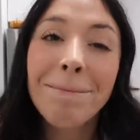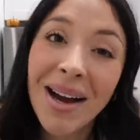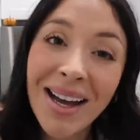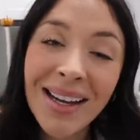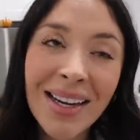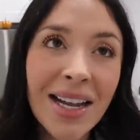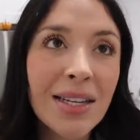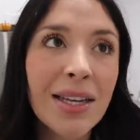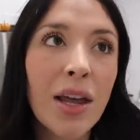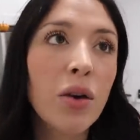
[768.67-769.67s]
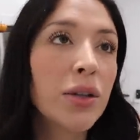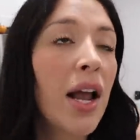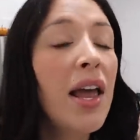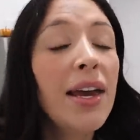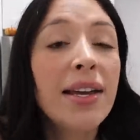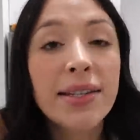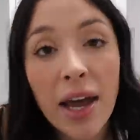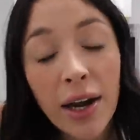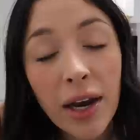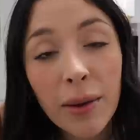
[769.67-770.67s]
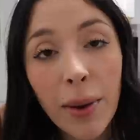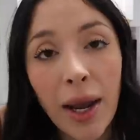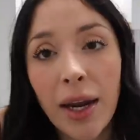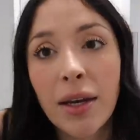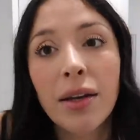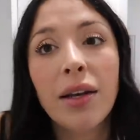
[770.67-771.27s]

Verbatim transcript: but gracias a Dios, he's not in any pain.